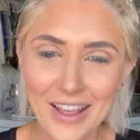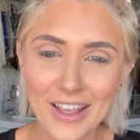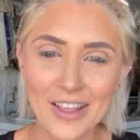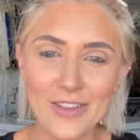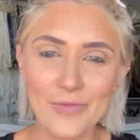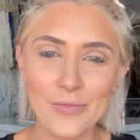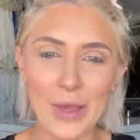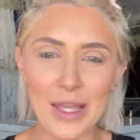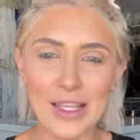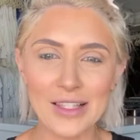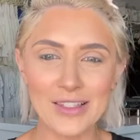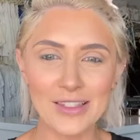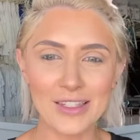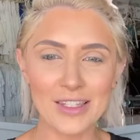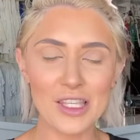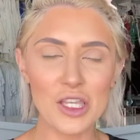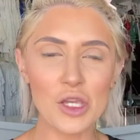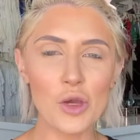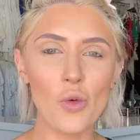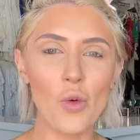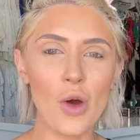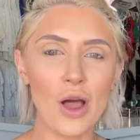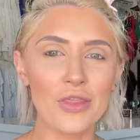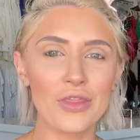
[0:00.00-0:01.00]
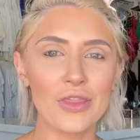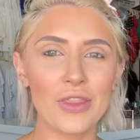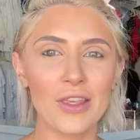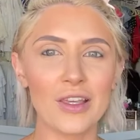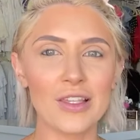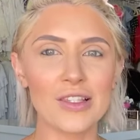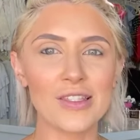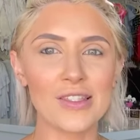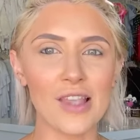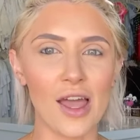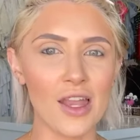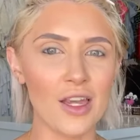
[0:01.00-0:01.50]
Basically, you want the
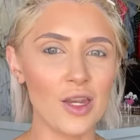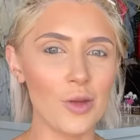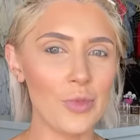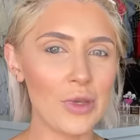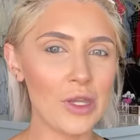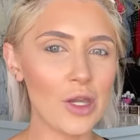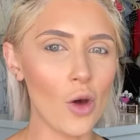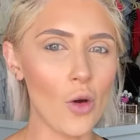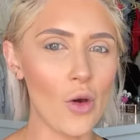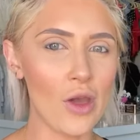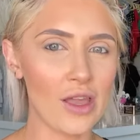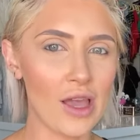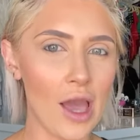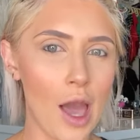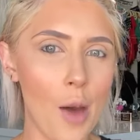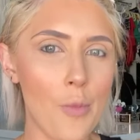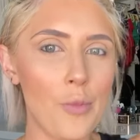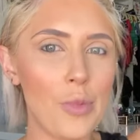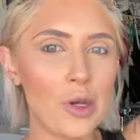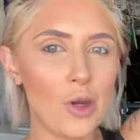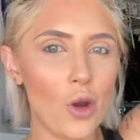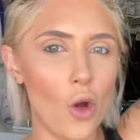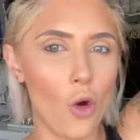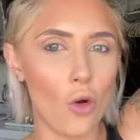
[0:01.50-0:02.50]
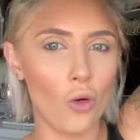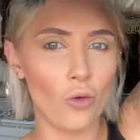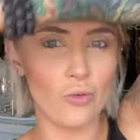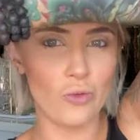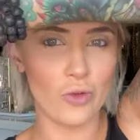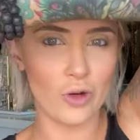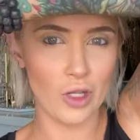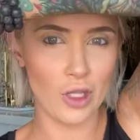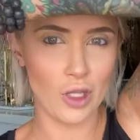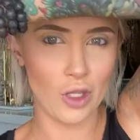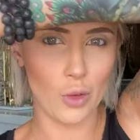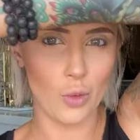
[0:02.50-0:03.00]
sun to be going up and
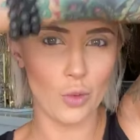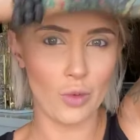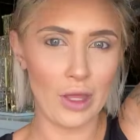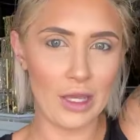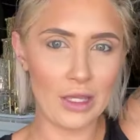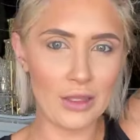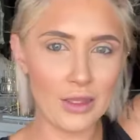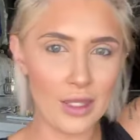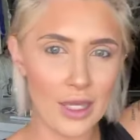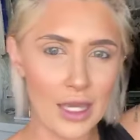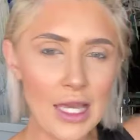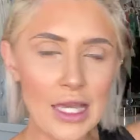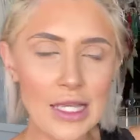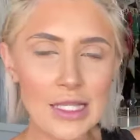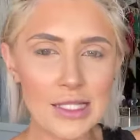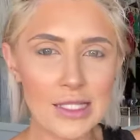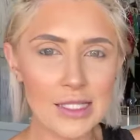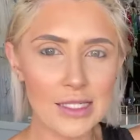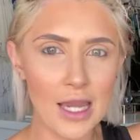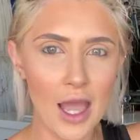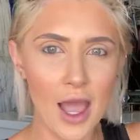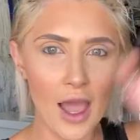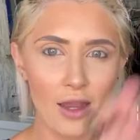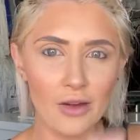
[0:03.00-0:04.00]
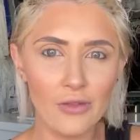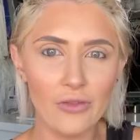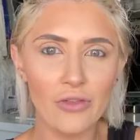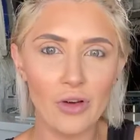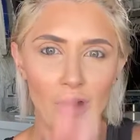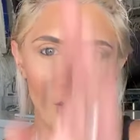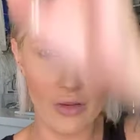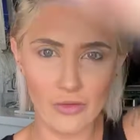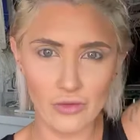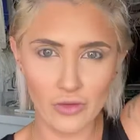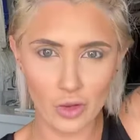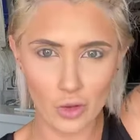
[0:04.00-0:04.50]
over you like this, not in
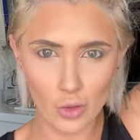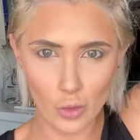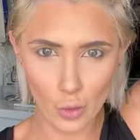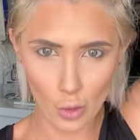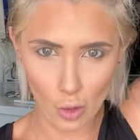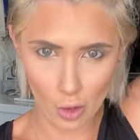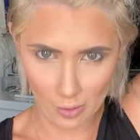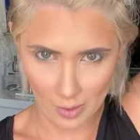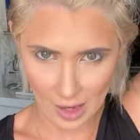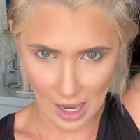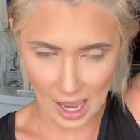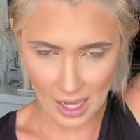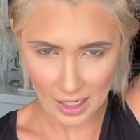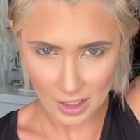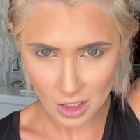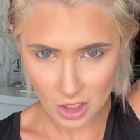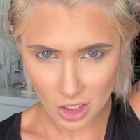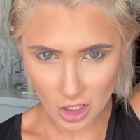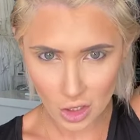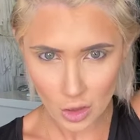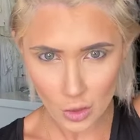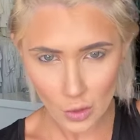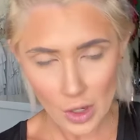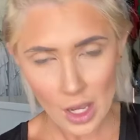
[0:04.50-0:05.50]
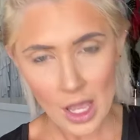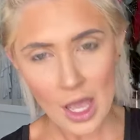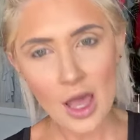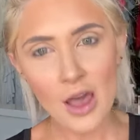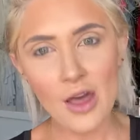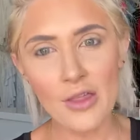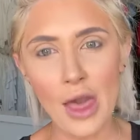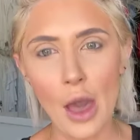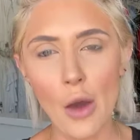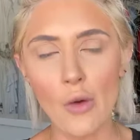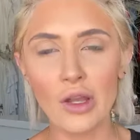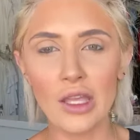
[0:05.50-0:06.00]
front of you or behind you.
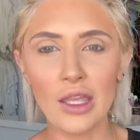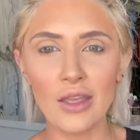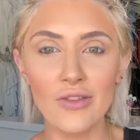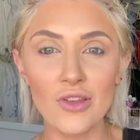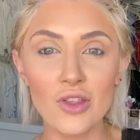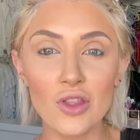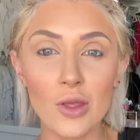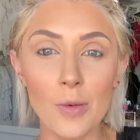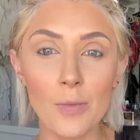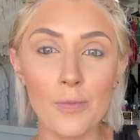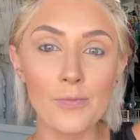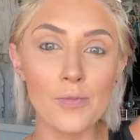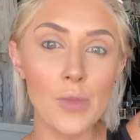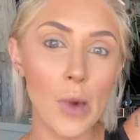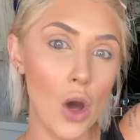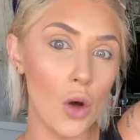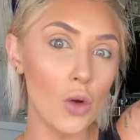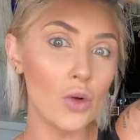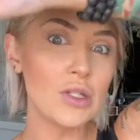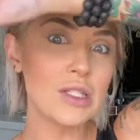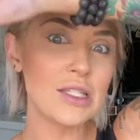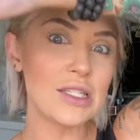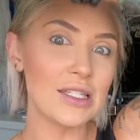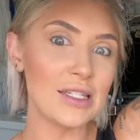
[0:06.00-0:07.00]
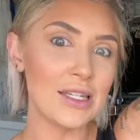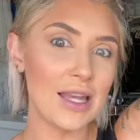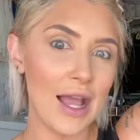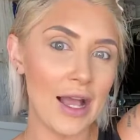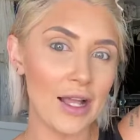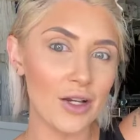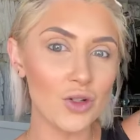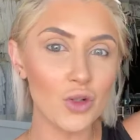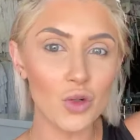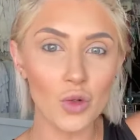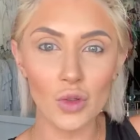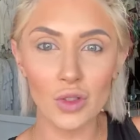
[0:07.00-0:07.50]
That will give you the most
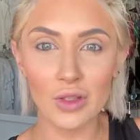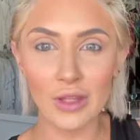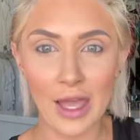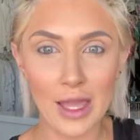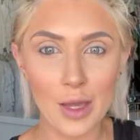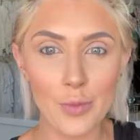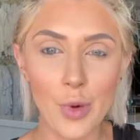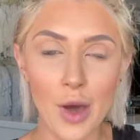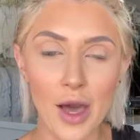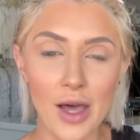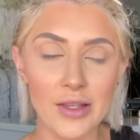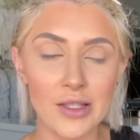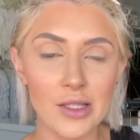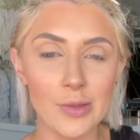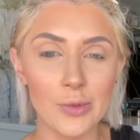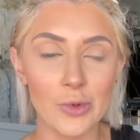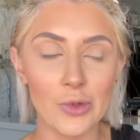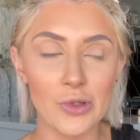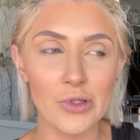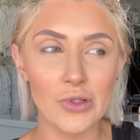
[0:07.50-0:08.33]
natural light possible.